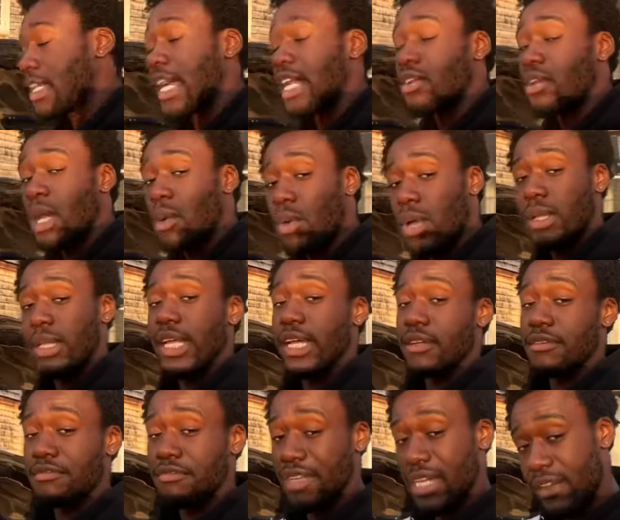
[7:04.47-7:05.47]
I know I want like
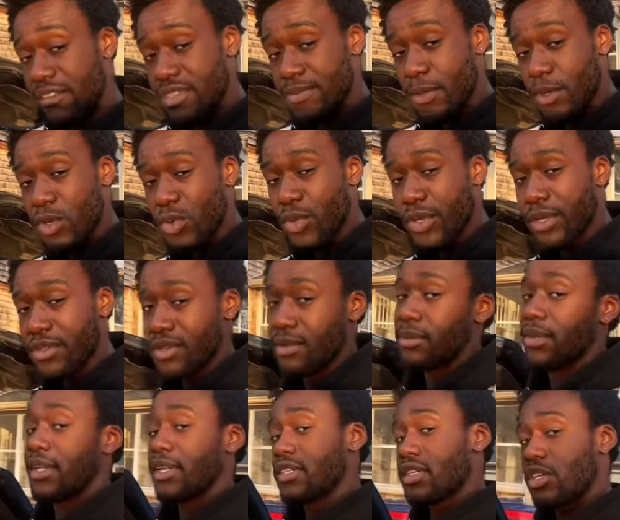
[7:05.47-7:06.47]
a 5-spoke wheel,
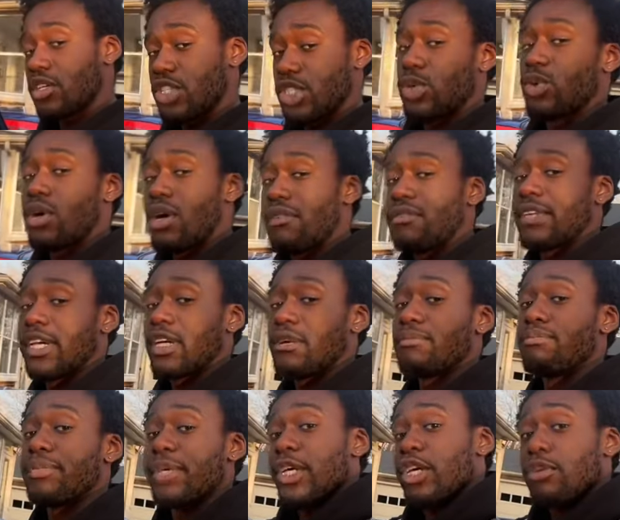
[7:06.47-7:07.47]
something that's gonna show off like a
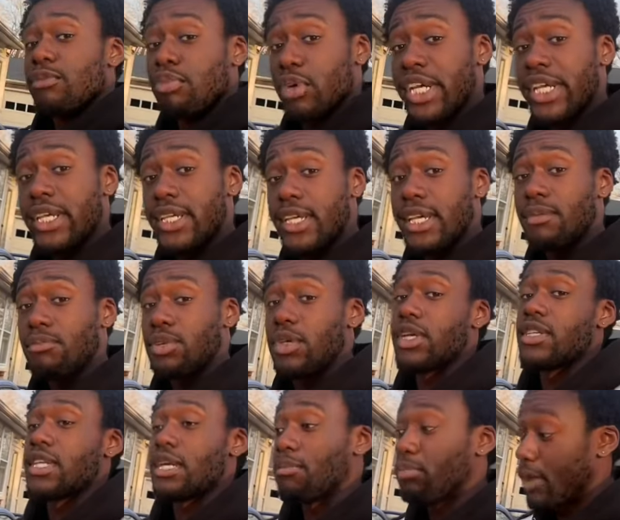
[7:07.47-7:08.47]
bigger brake kit
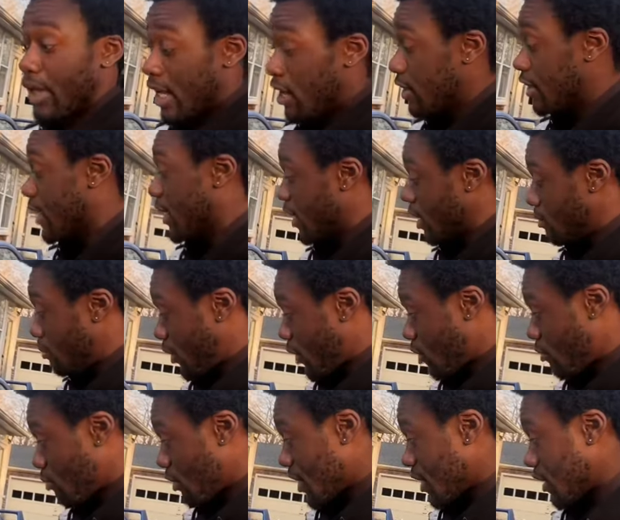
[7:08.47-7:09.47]
because I plan on getting a bigger
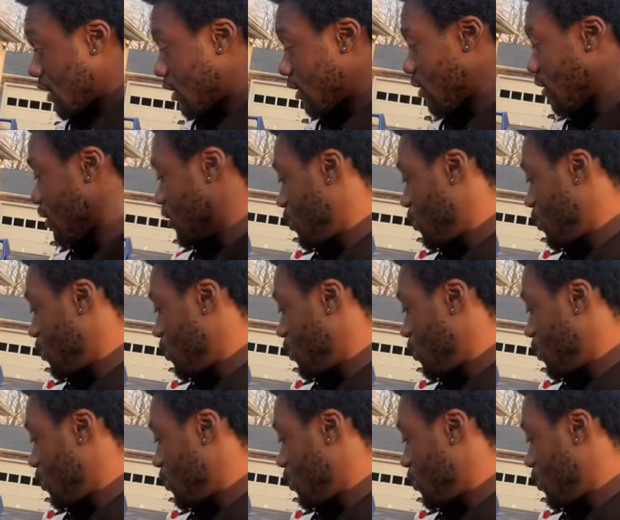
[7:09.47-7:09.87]
brake kit.